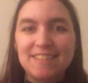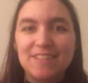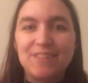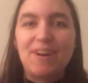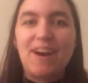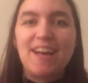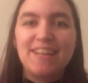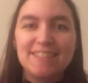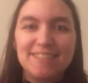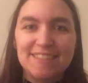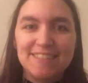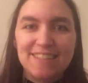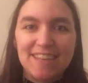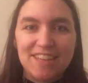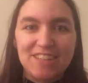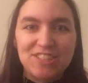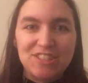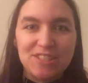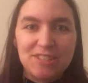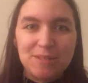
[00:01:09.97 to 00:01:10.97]
So
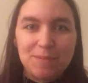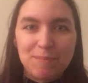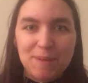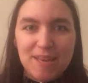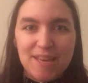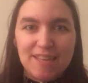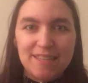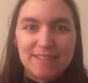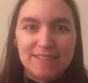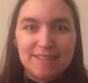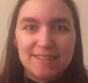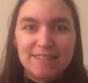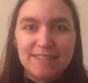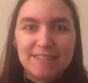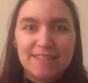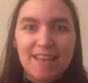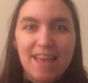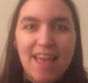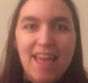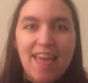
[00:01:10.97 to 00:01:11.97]
ostentatious
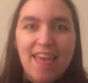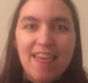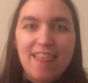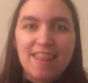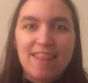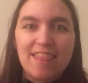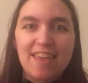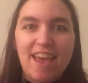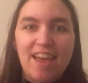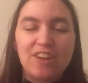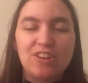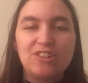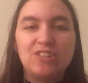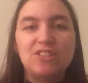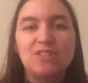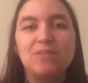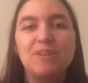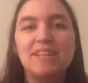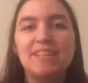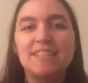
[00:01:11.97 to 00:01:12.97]
means that you're
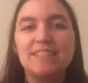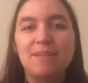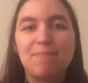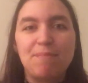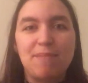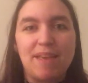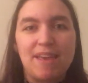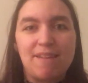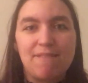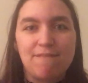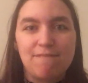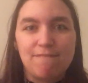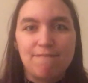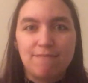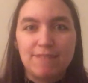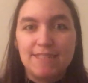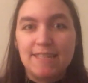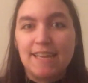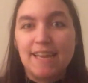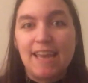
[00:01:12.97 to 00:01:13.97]
doing something
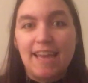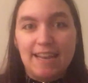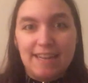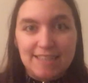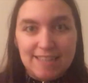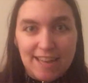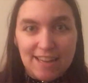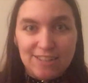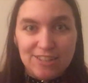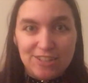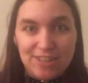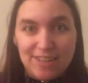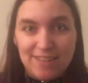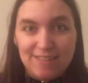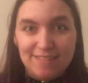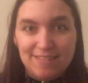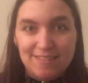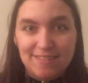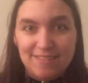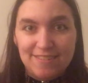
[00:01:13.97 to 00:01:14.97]
to get
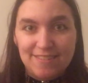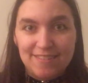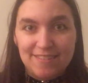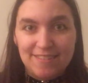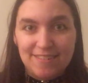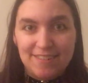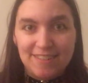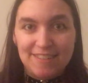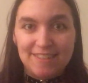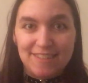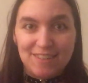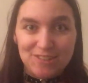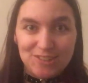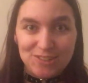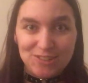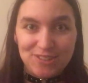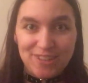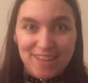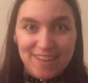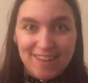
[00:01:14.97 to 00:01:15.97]
attention,
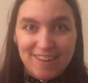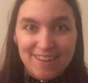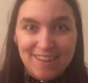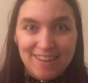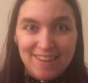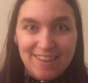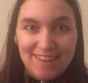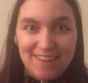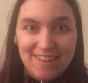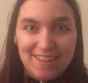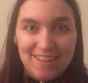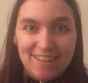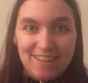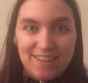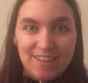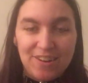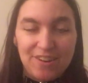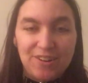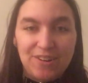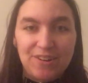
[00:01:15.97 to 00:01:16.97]
essentially.
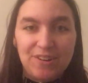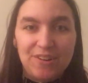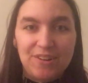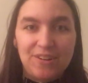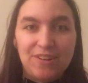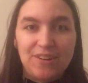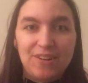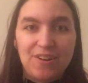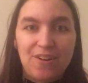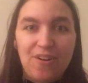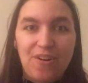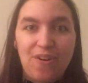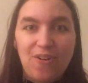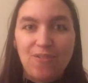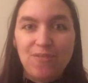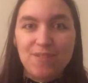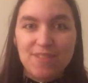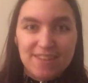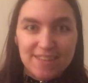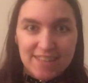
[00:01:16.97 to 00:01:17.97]
You're
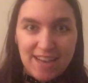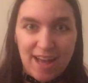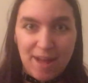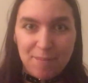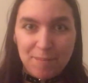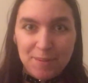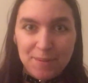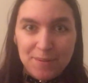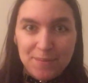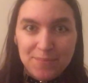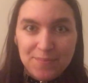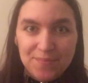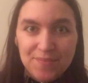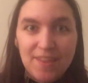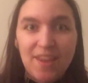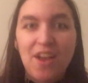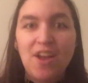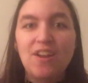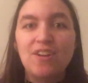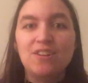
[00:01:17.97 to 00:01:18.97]
over the top
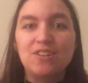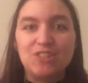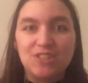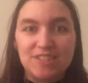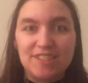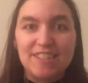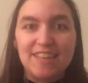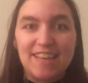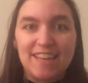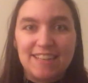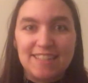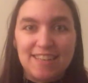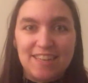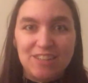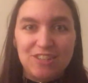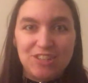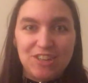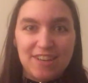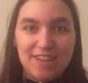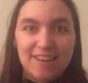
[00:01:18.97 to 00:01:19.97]
just to get
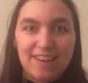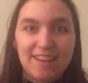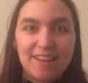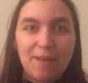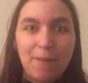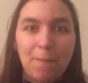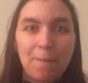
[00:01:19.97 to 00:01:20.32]
attention,